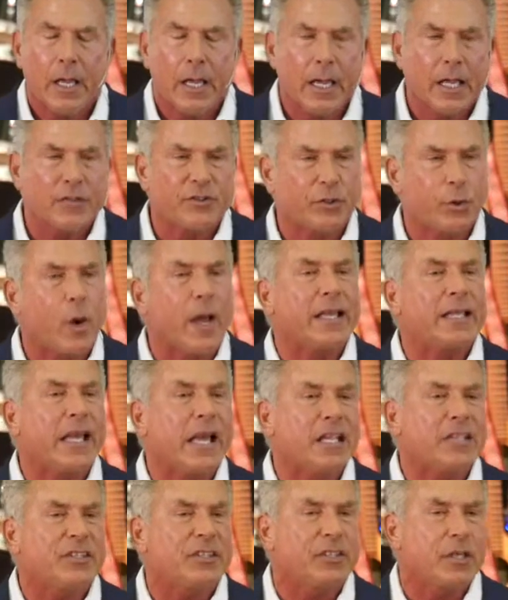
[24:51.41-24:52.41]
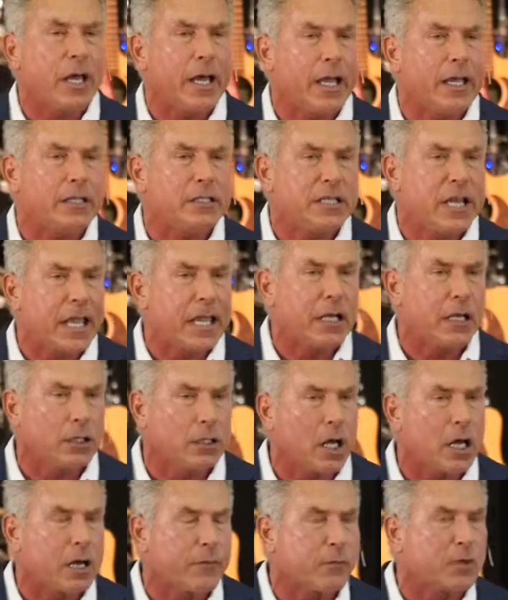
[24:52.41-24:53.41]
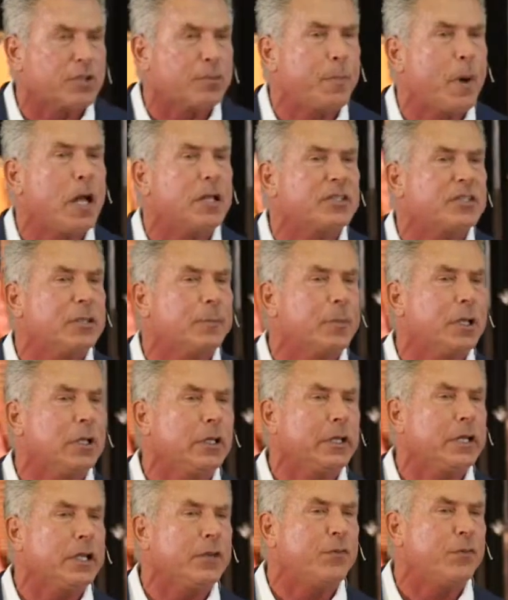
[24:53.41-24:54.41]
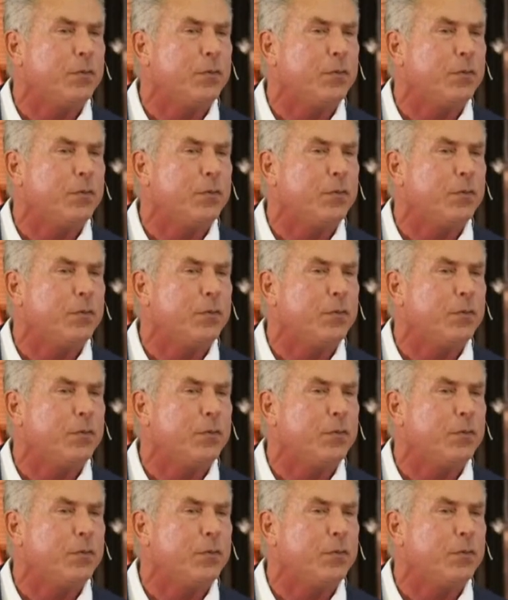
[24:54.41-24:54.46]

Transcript: And so I guess I take a lot of responsibility